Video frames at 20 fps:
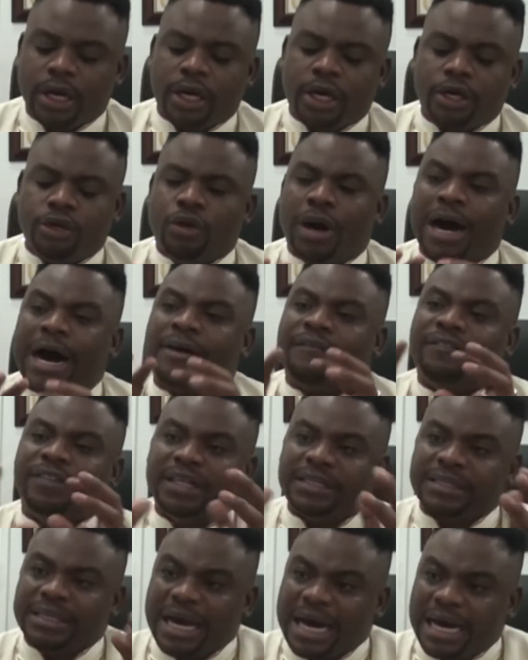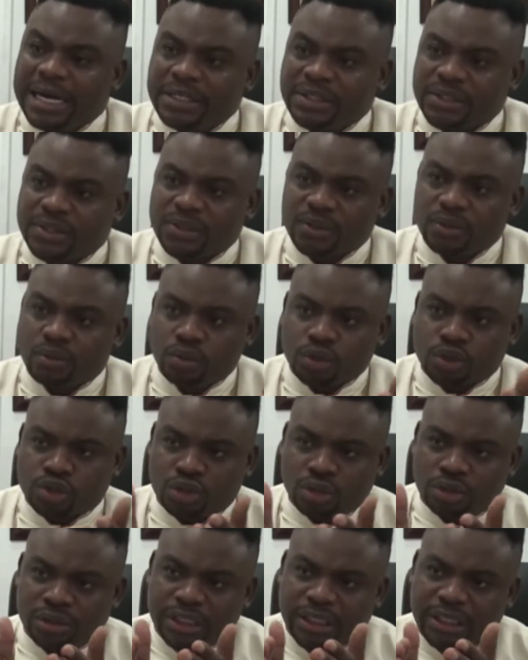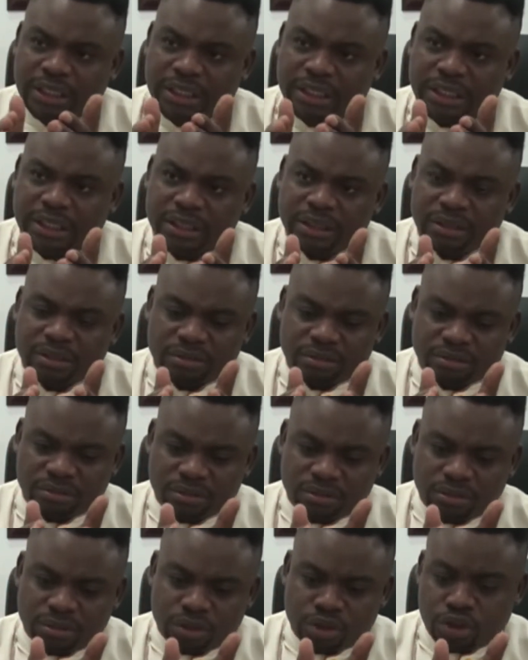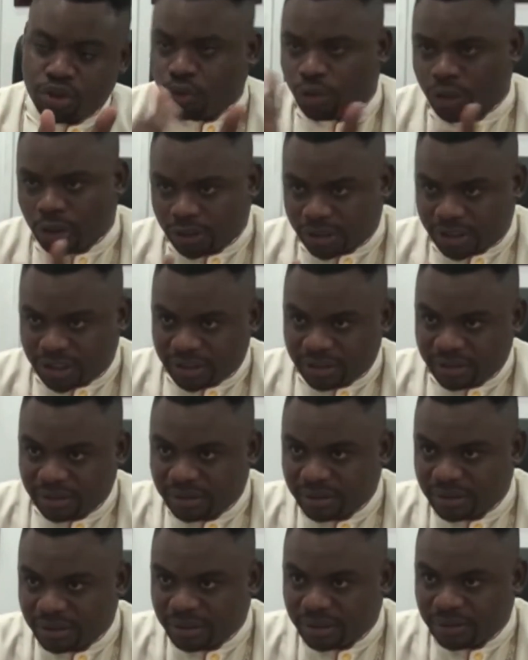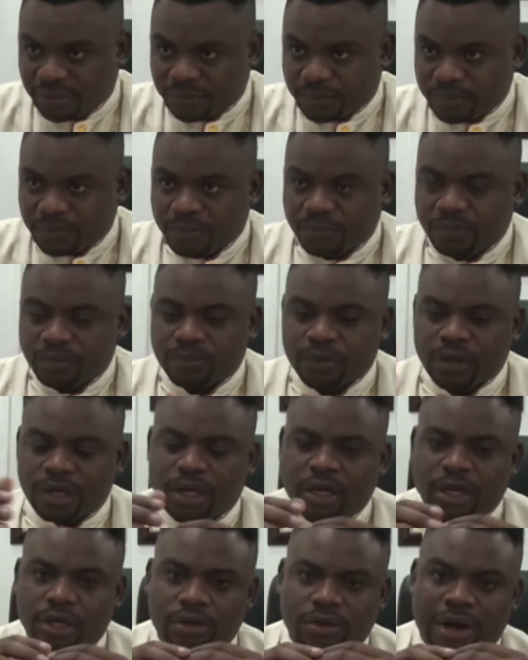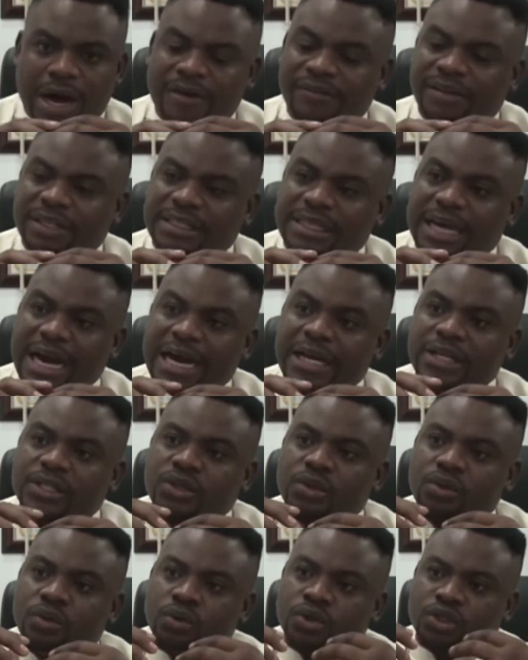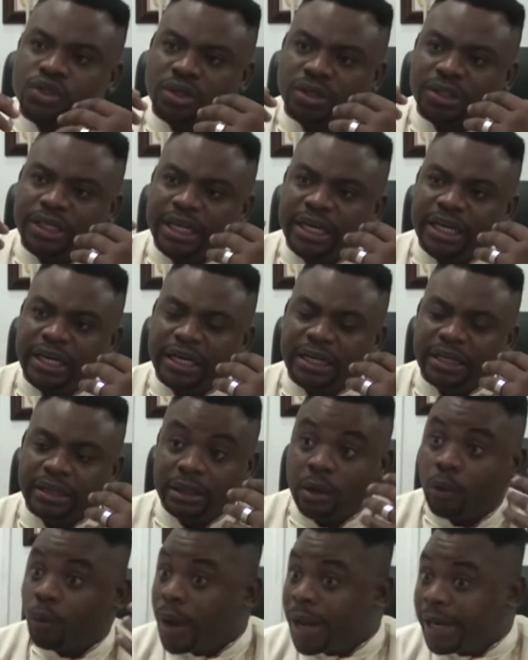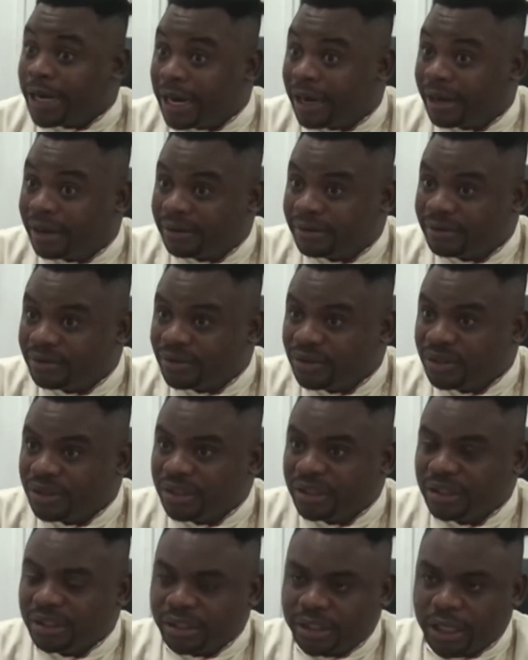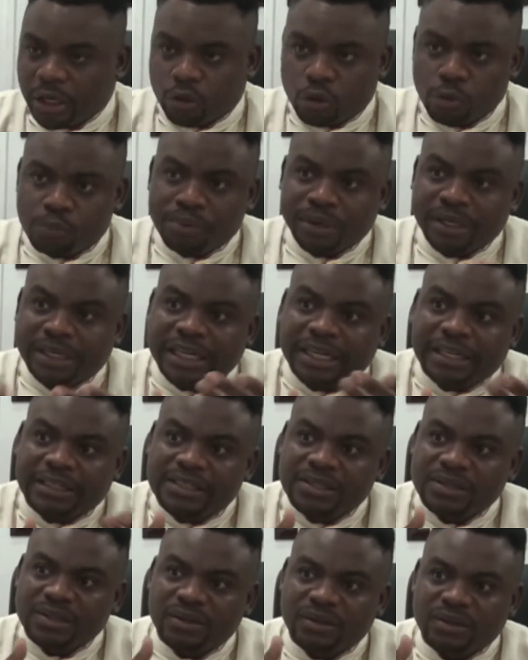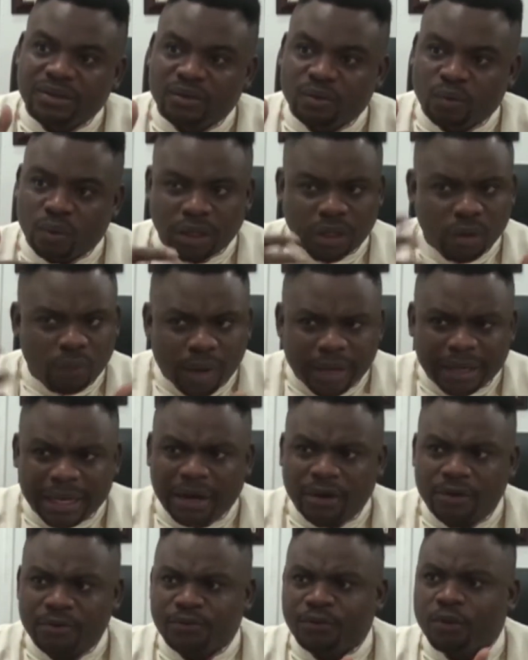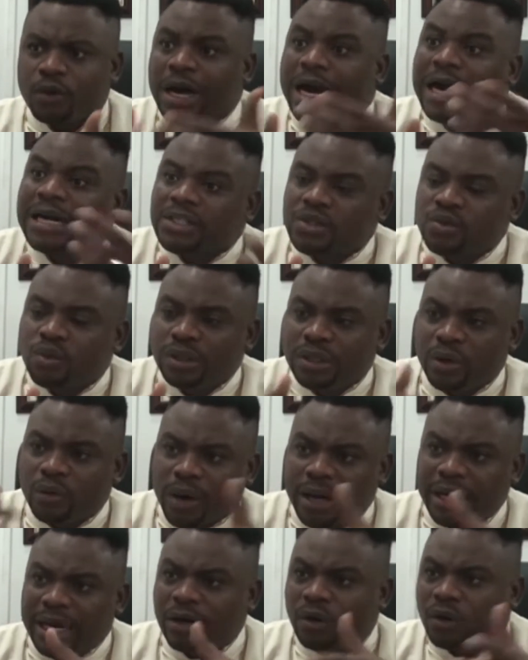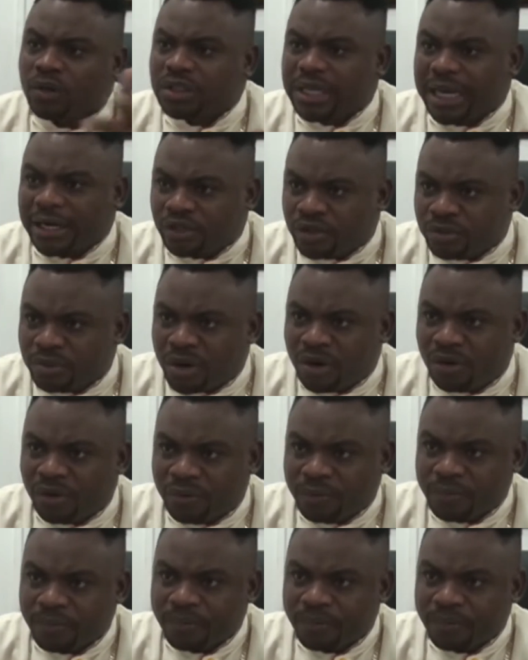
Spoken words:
you have these guys who study geology. You have these guys who study the weather. They could predict what the weather, or forecast what the weather looks like tomorrow.